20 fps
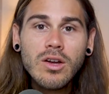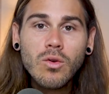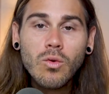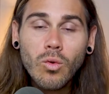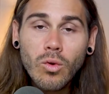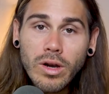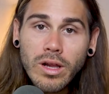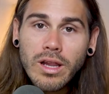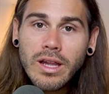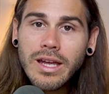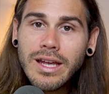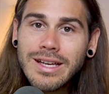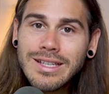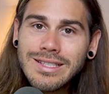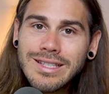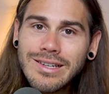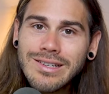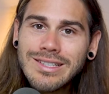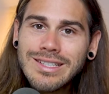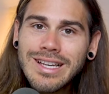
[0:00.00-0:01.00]
really,
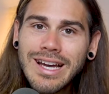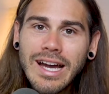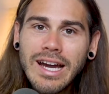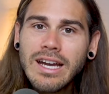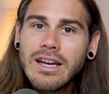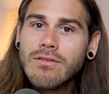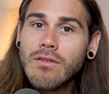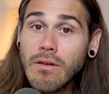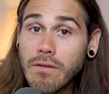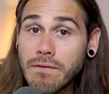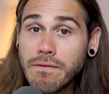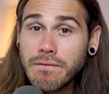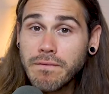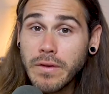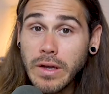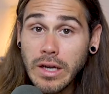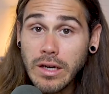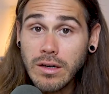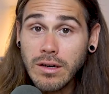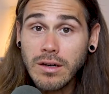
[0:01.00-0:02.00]
because there's kind of a
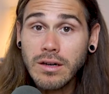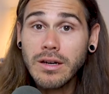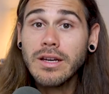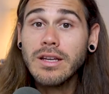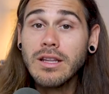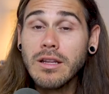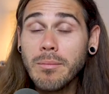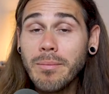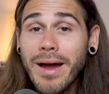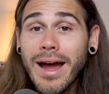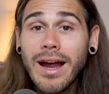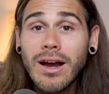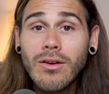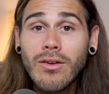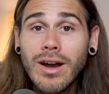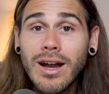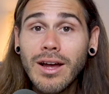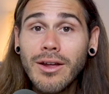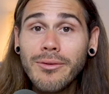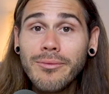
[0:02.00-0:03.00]
fear in the
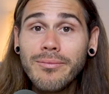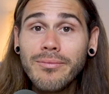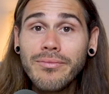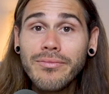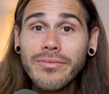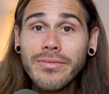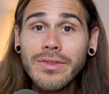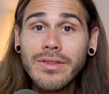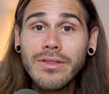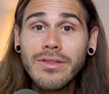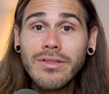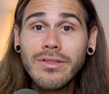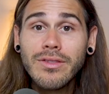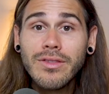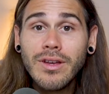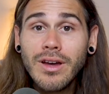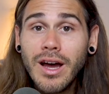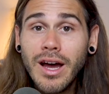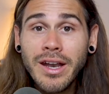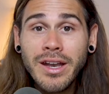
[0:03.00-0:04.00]
background
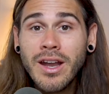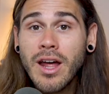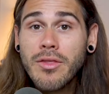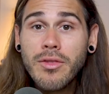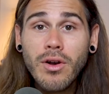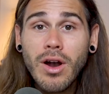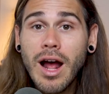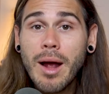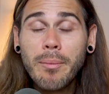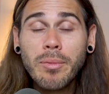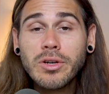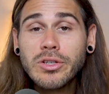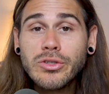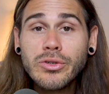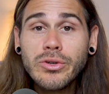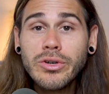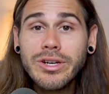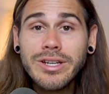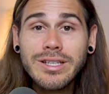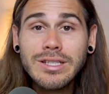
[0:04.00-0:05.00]
that another
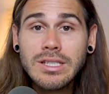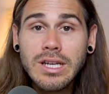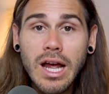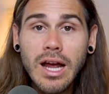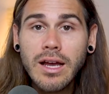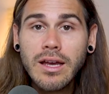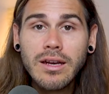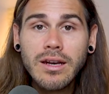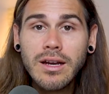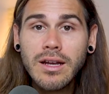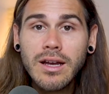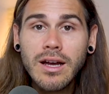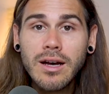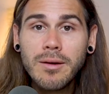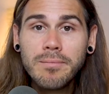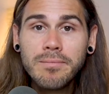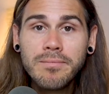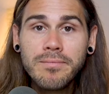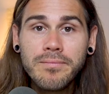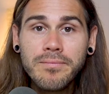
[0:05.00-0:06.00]
opportunity is not going to
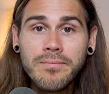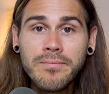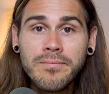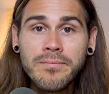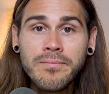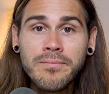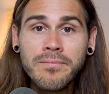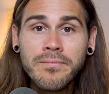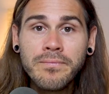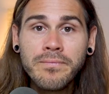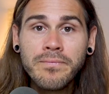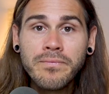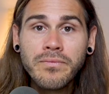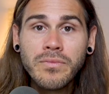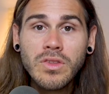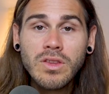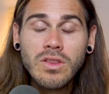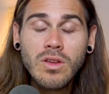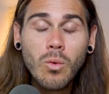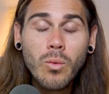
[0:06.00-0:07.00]
come
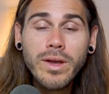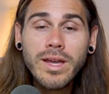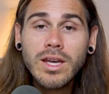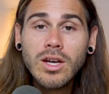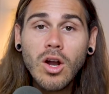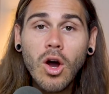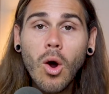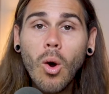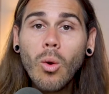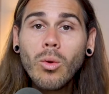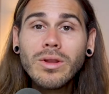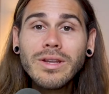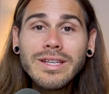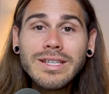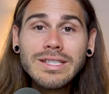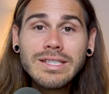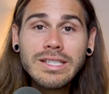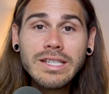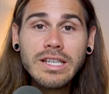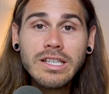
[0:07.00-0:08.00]
that we can
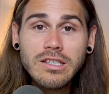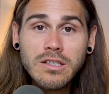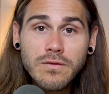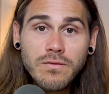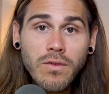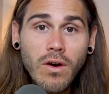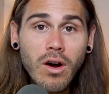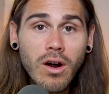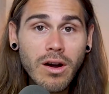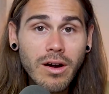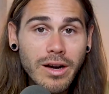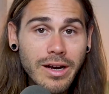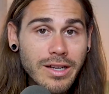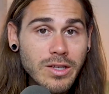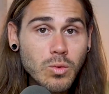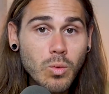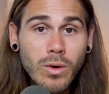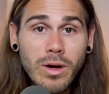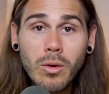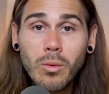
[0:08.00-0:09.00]
only see as far
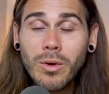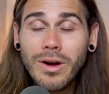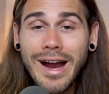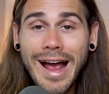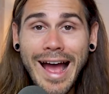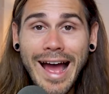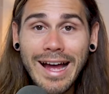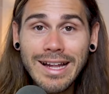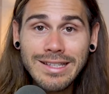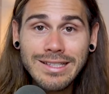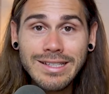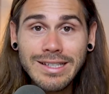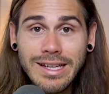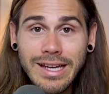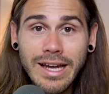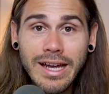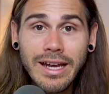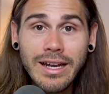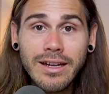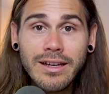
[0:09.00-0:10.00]
as where we're at
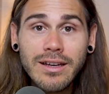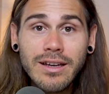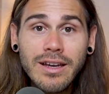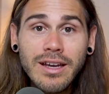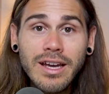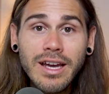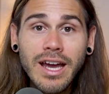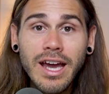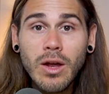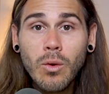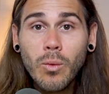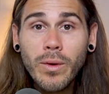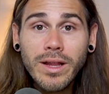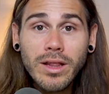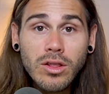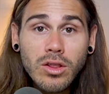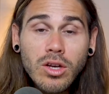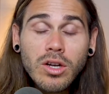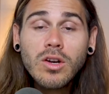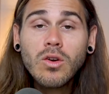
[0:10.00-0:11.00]
today. And we
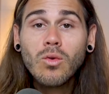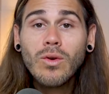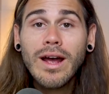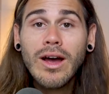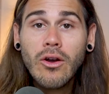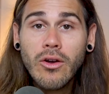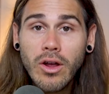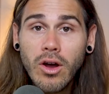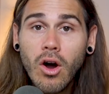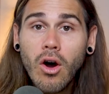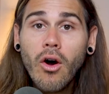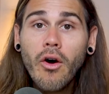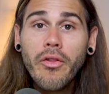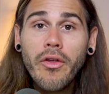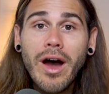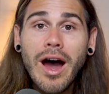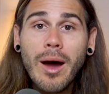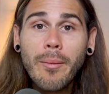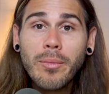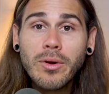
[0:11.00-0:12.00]
look around at all
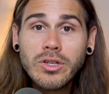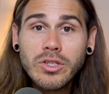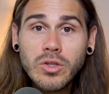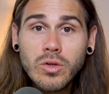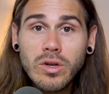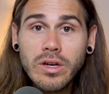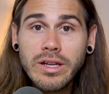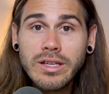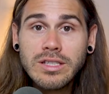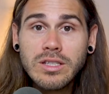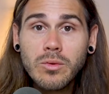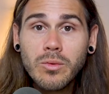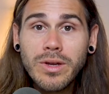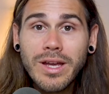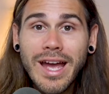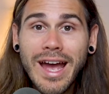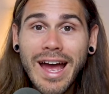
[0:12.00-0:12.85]
the opportunities that we